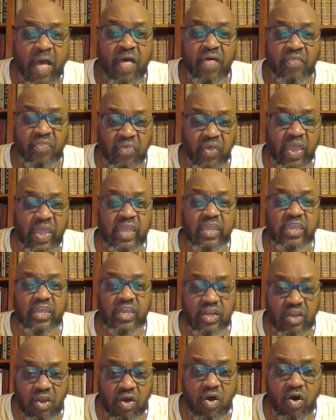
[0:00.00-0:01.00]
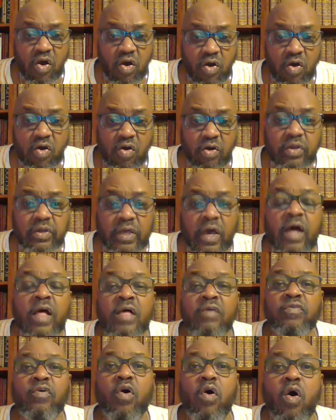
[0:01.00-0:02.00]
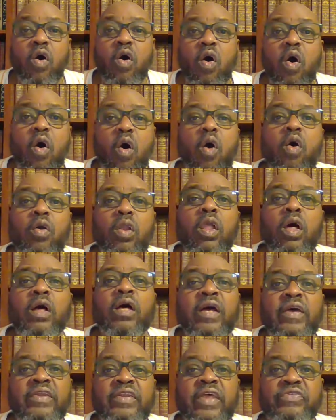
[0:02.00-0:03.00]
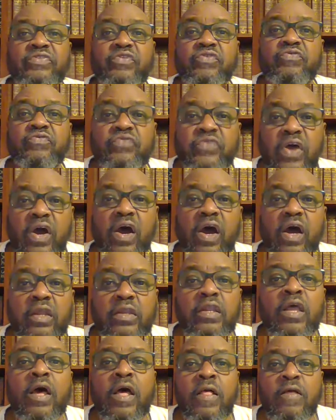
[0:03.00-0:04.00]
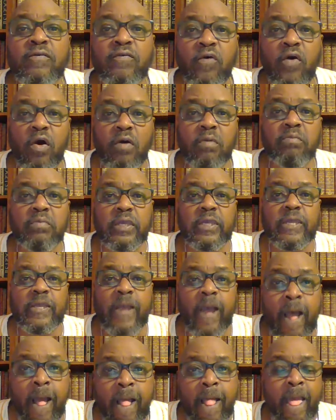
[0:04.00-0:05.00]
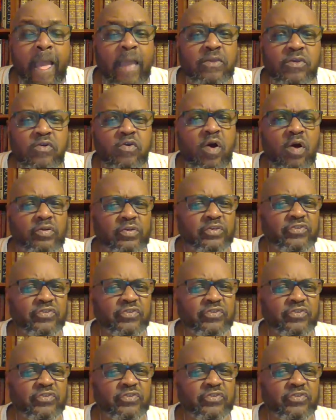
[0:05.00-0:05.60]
Thank you, Lord, for all that you've done for me. And you ought to